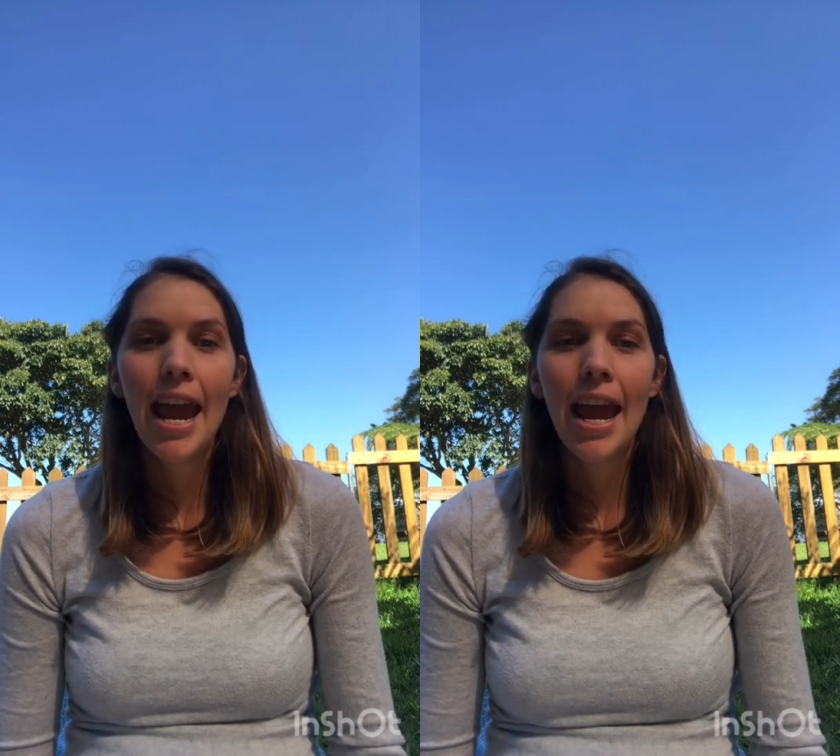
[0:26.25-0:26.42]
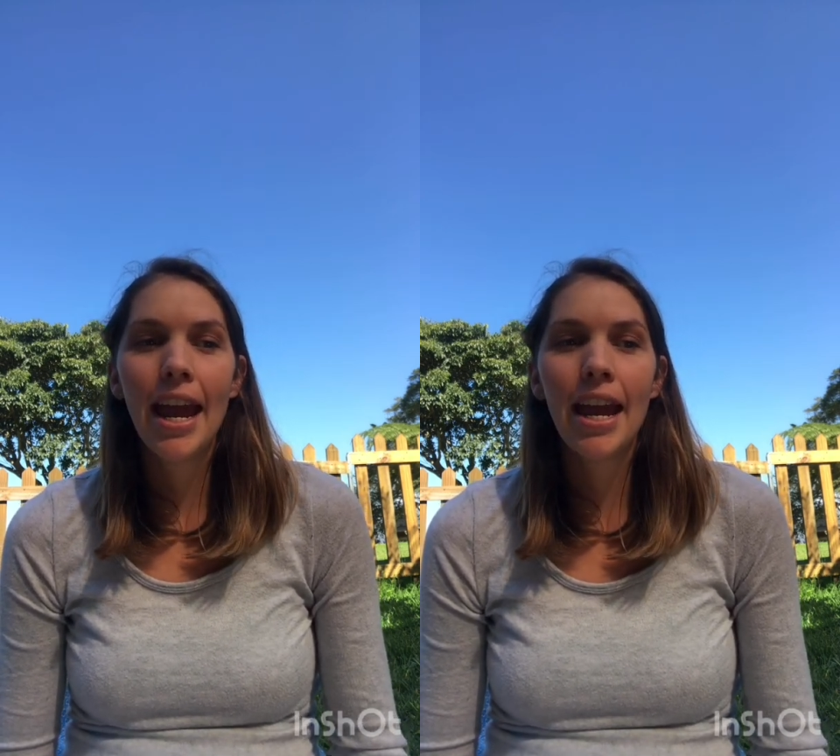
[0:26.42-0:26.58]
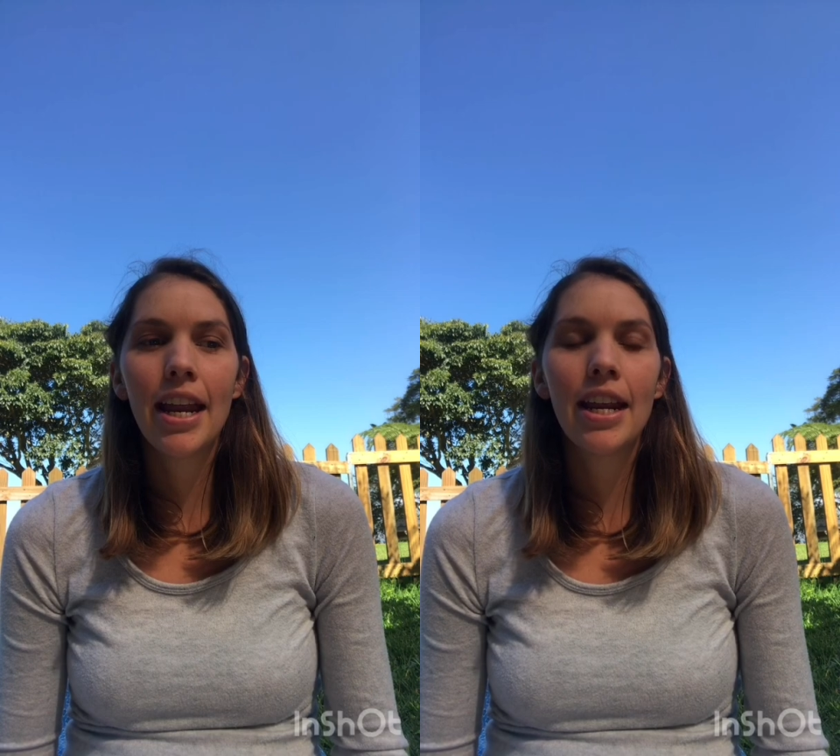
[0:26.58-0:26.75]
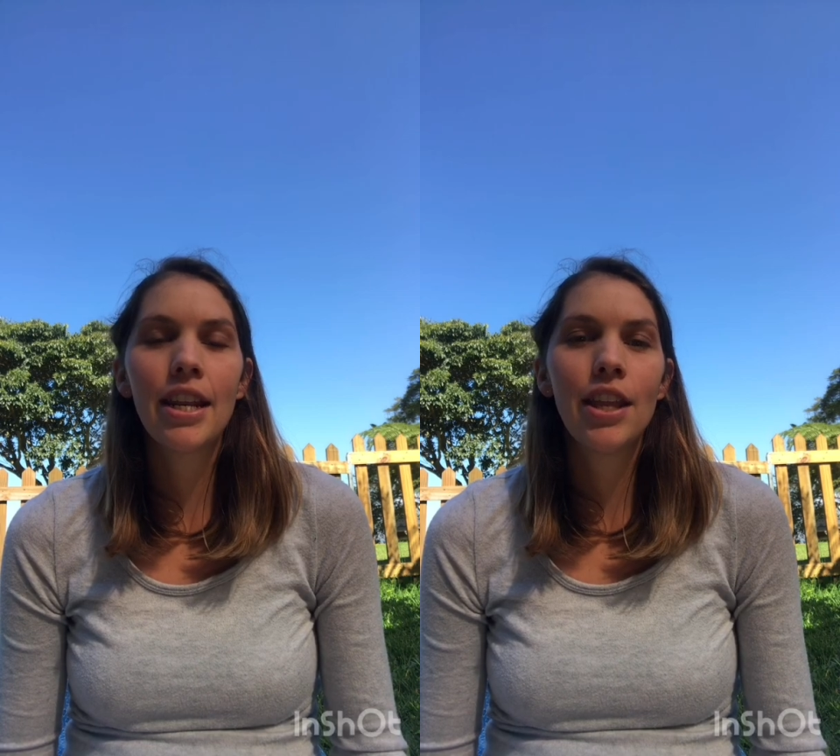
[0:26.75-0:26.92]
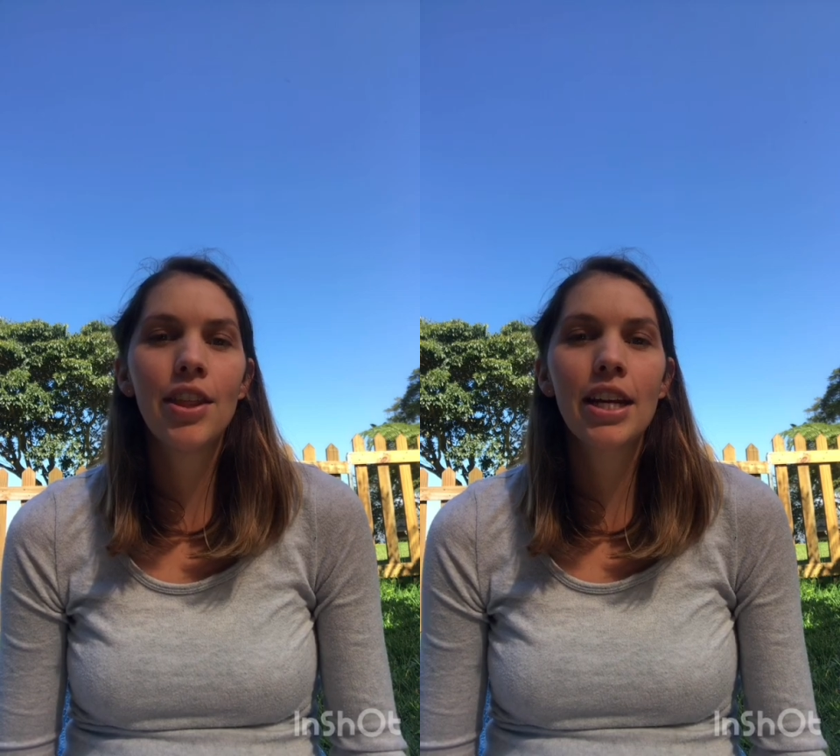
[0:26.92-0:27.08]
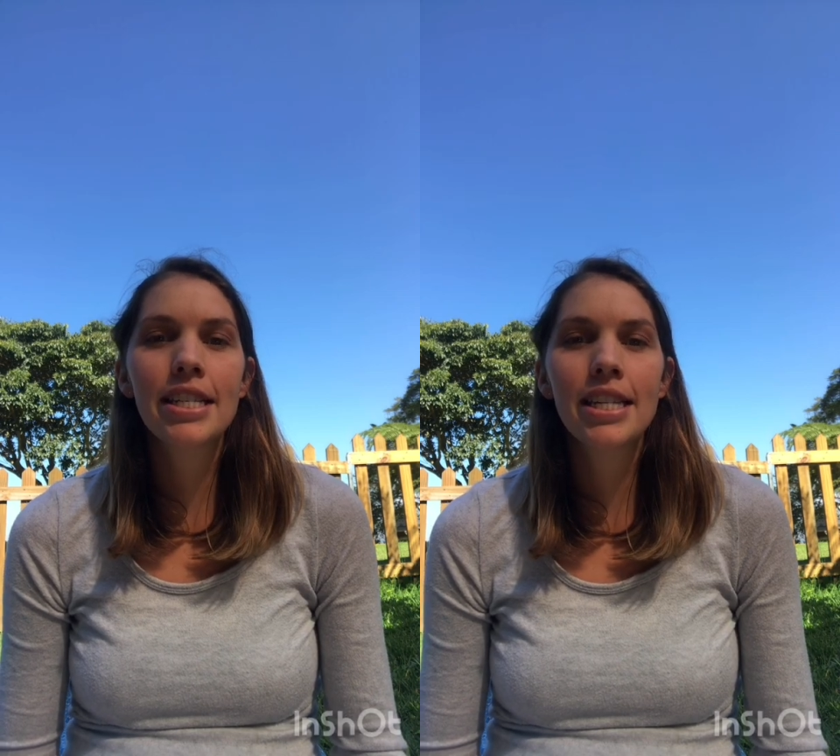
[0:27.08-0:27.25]
and
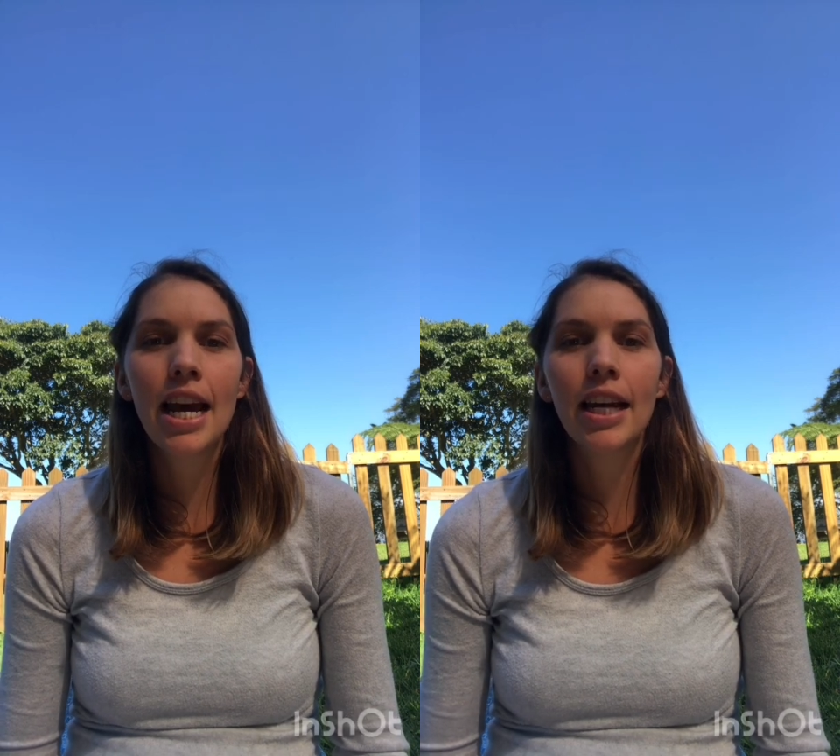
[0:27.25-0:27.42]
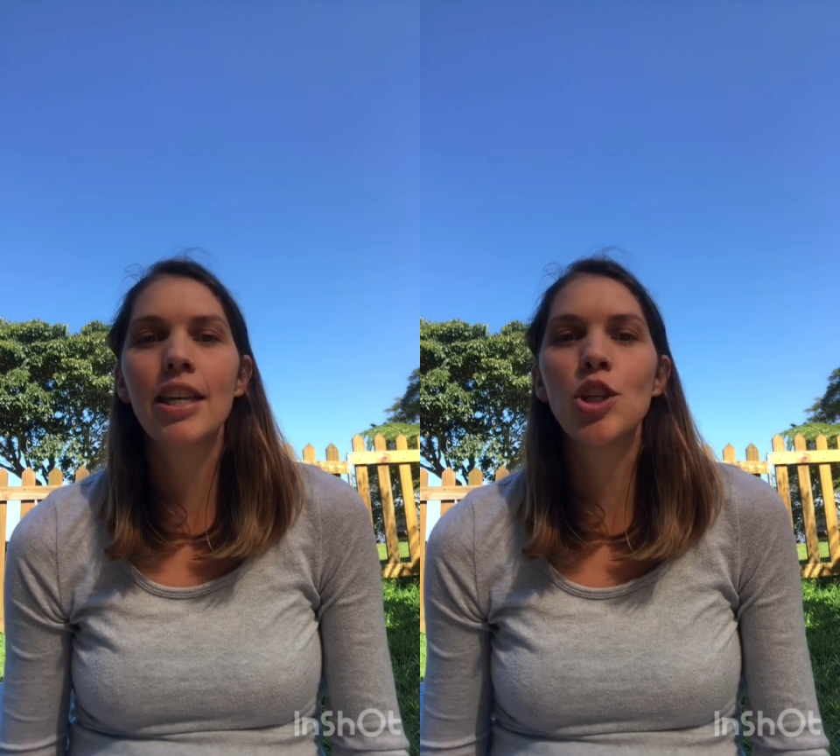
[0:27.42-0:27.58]
things like there's